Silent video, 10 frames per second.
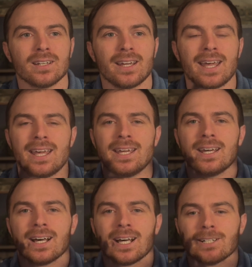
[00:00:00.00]

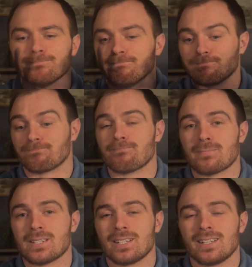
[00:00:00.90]

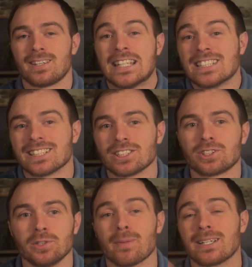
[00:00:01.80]

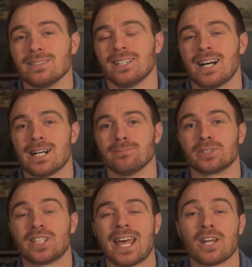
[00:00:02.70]
thesis, you might
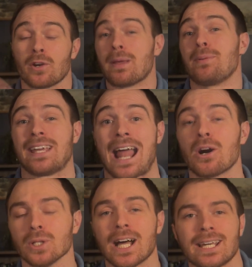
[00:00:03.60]
say, or maybe an
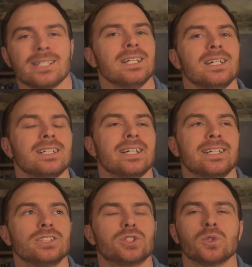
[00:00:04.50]
outline
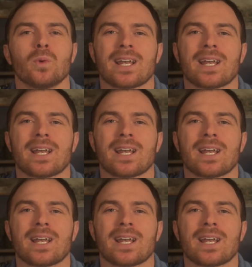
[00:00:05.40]
into what